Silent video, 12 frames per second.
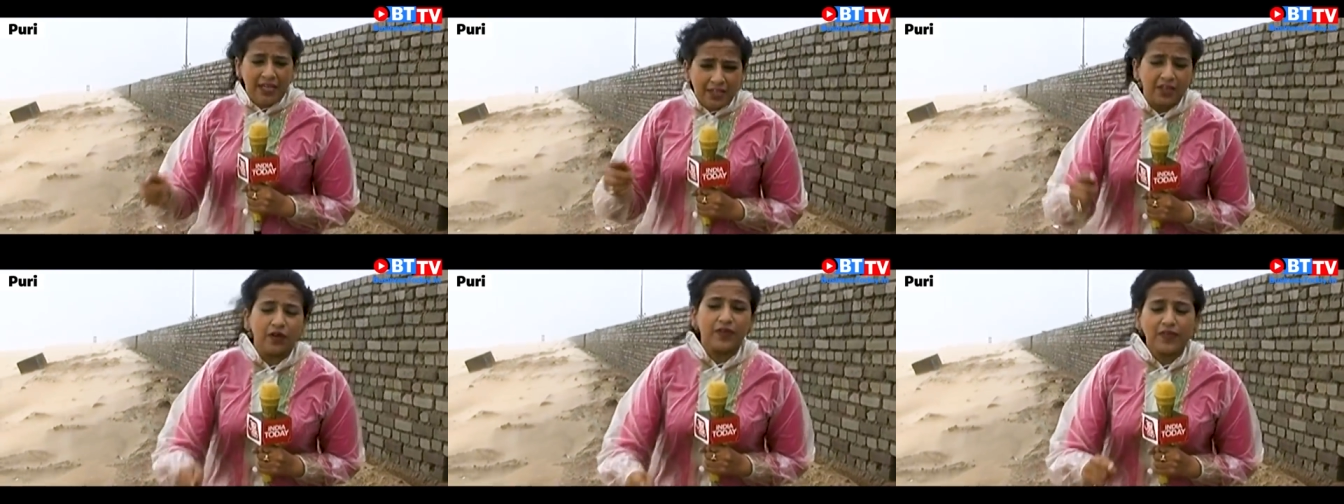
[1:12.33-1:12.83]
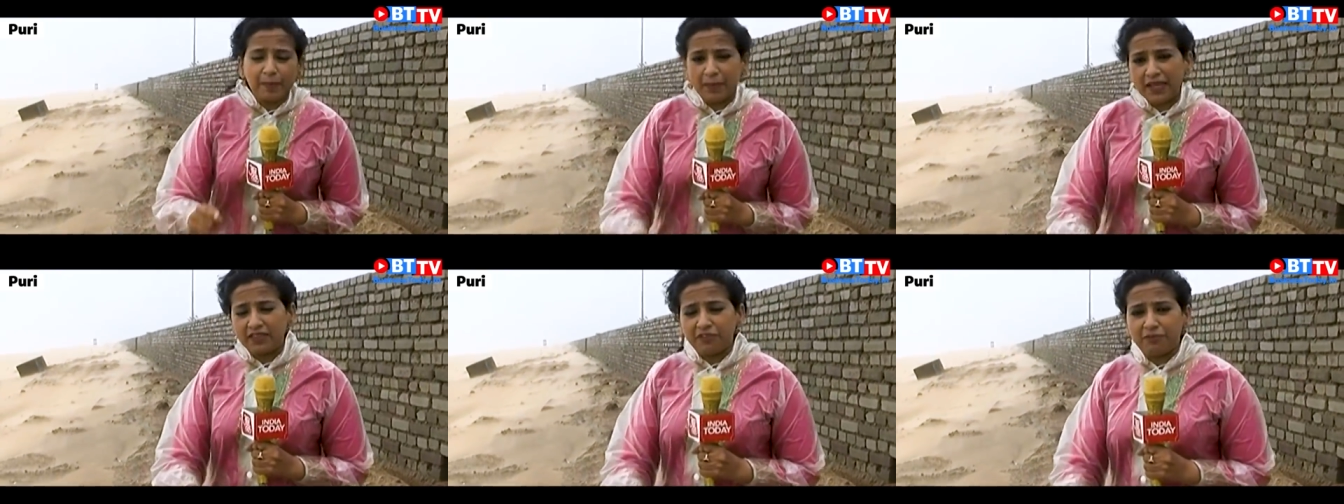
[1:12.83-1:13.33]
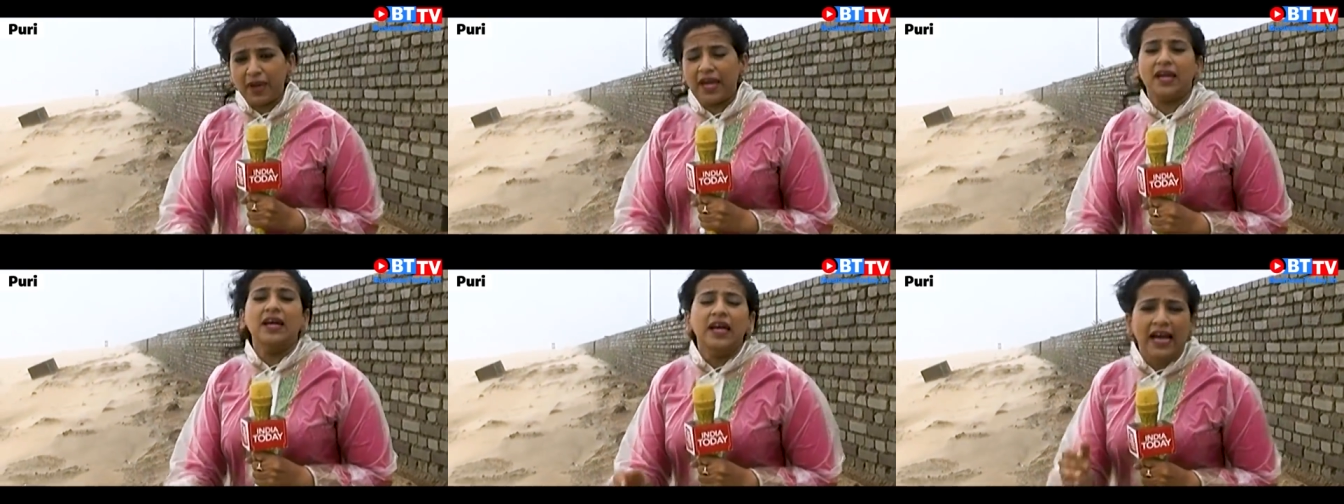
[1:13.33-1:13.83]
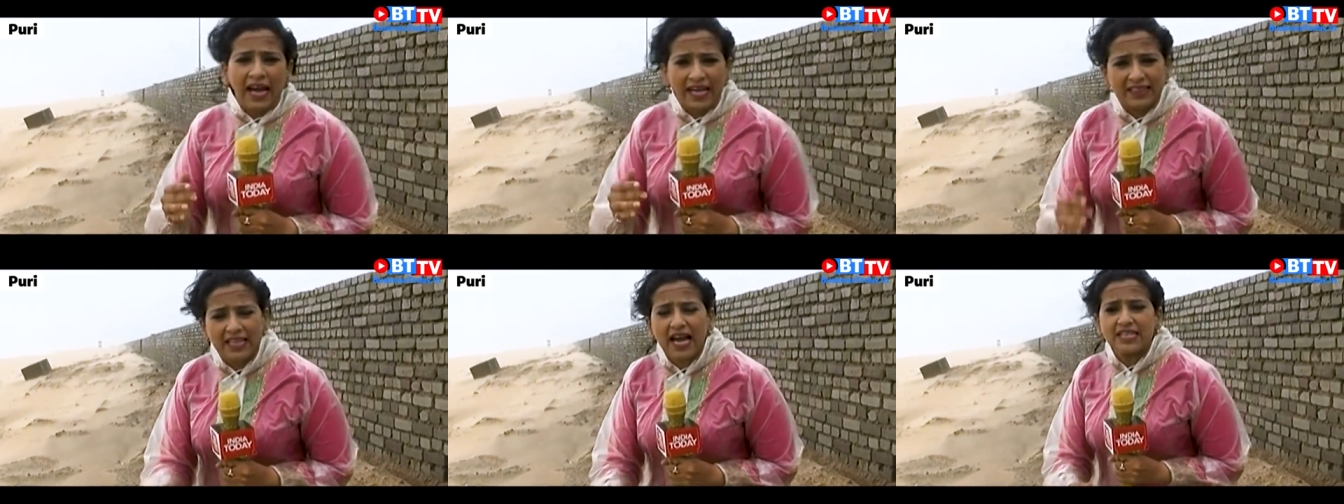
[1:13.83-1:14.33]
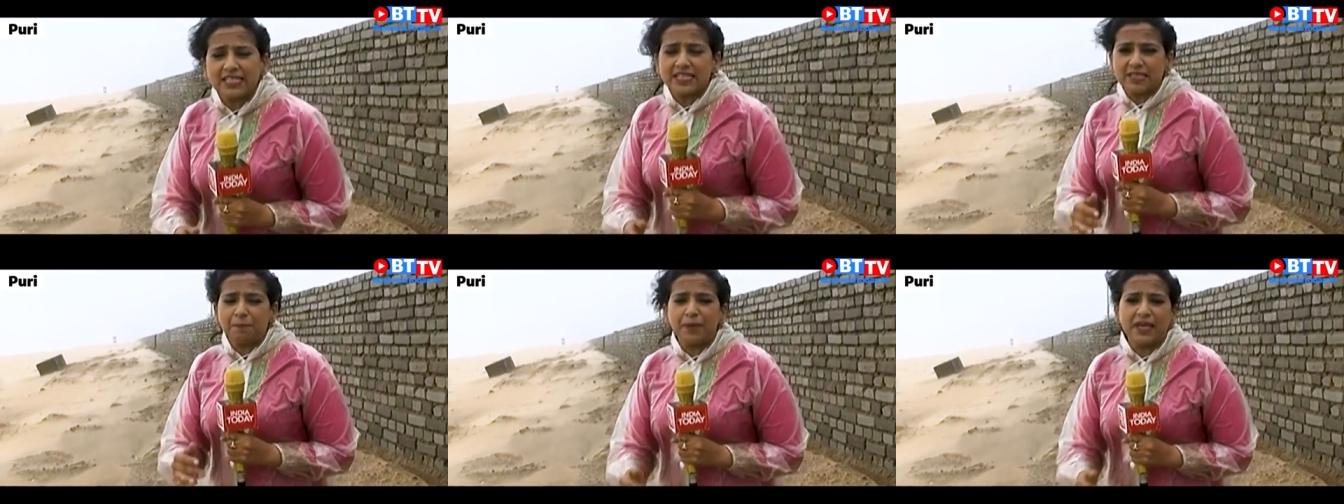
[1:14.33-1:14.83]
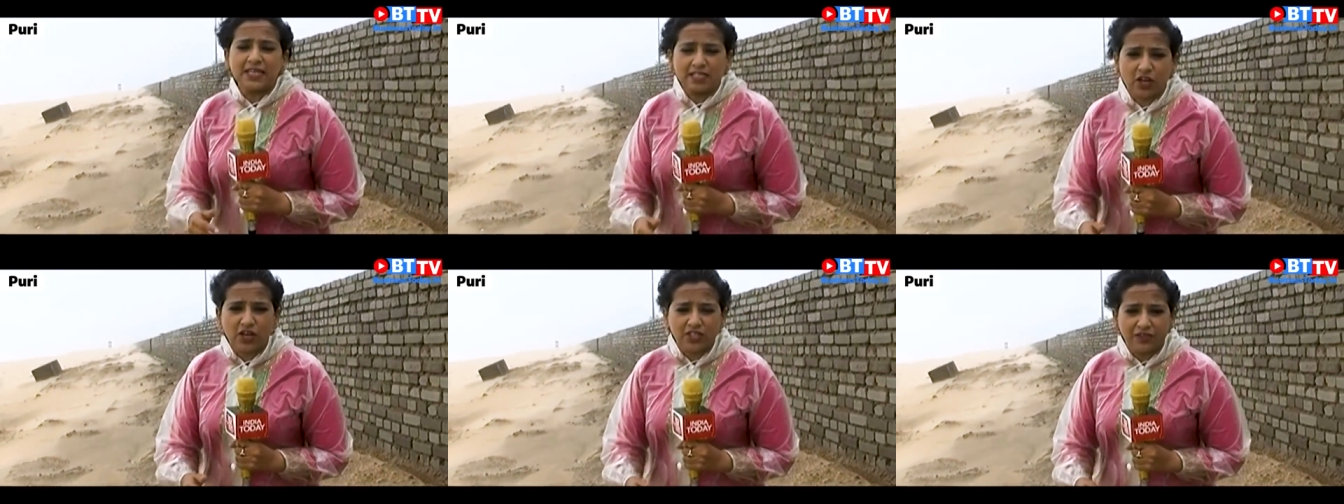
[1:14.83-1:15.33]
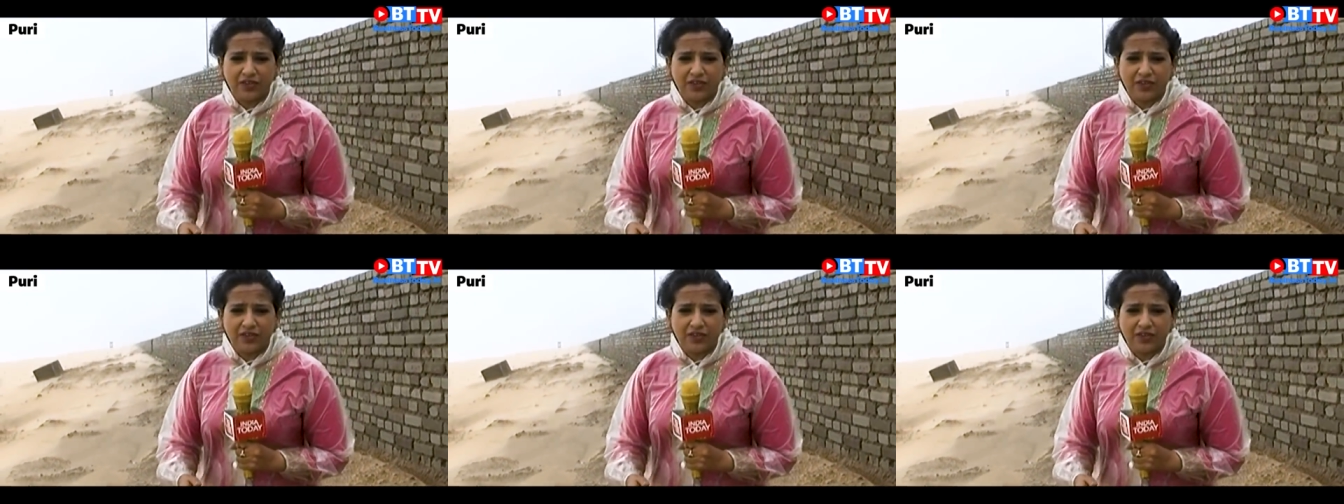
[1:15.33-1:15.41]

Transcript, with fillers: during the month of May and that is the biggest cause of